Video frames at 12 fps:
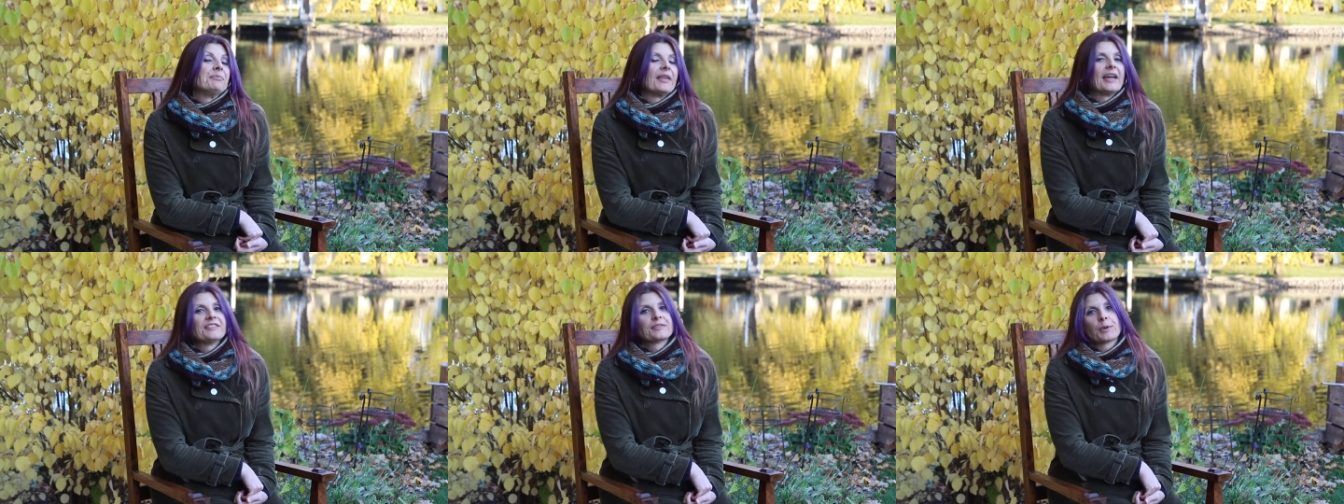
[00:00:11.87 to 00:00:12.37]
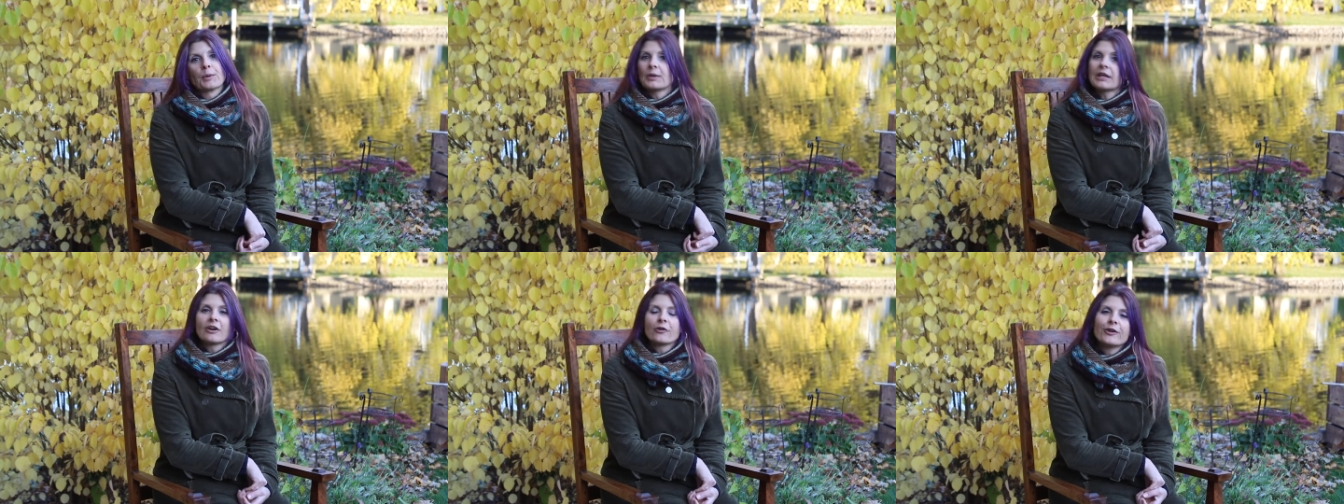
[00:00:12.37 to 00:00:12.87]
That's what
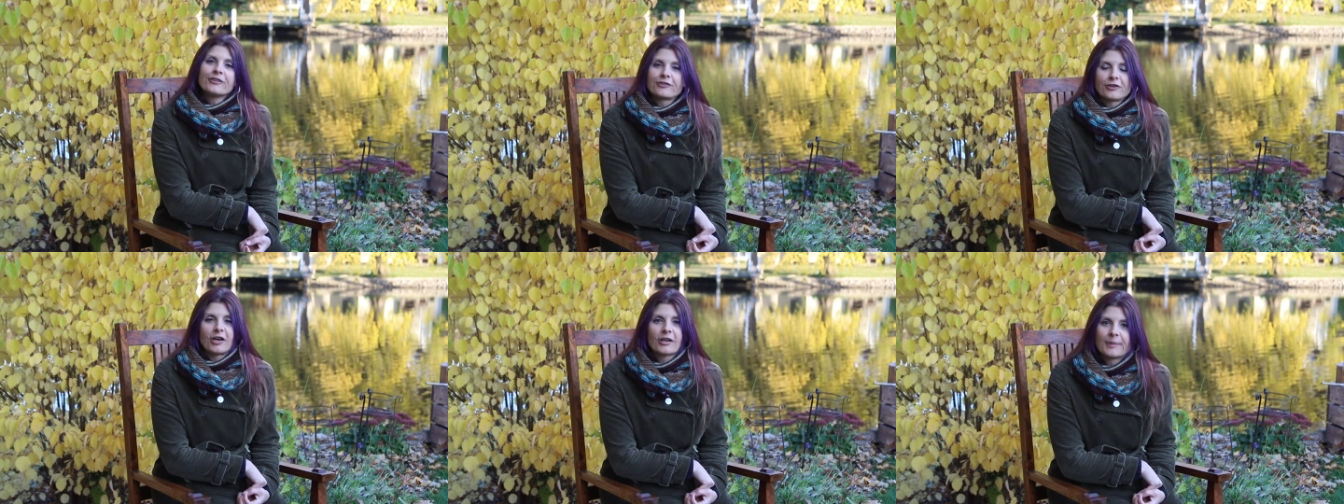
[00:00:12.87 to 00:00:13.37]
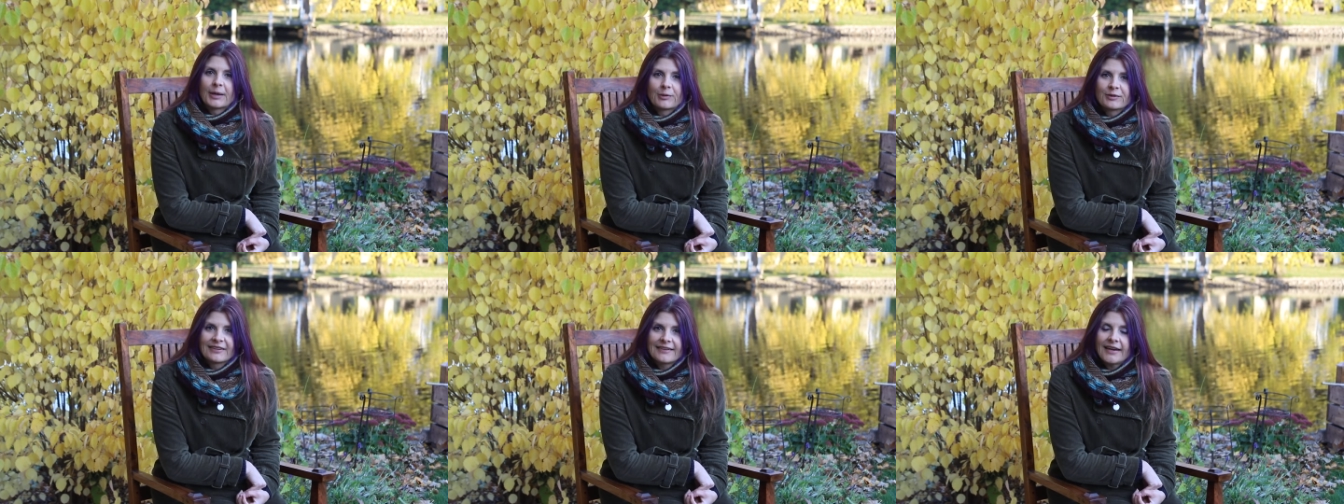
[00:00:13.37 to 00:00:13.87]
we are going to talk
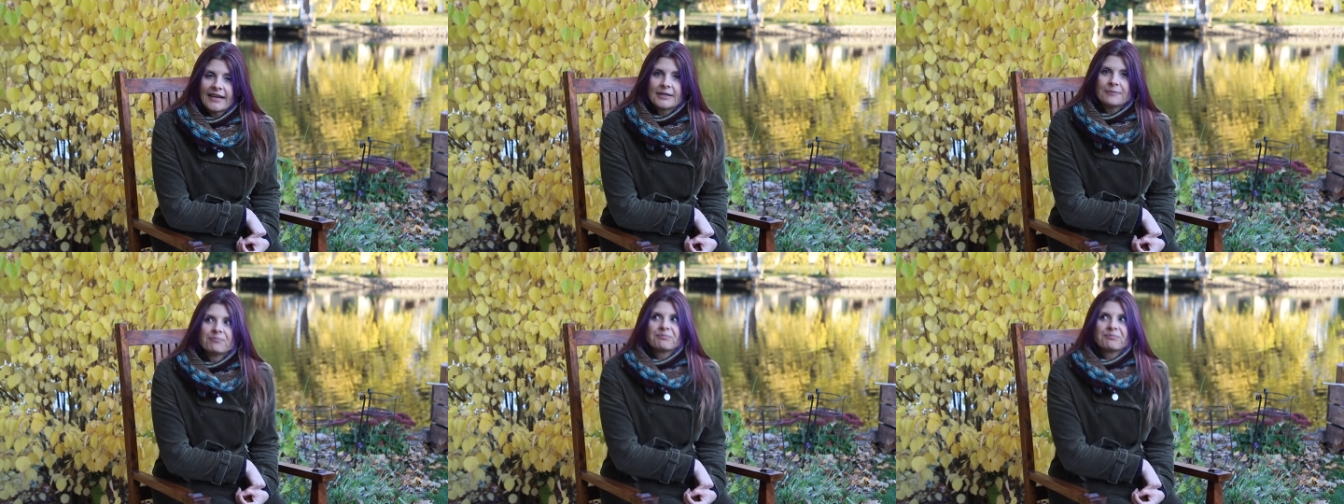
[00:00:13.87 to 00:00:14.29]
about today.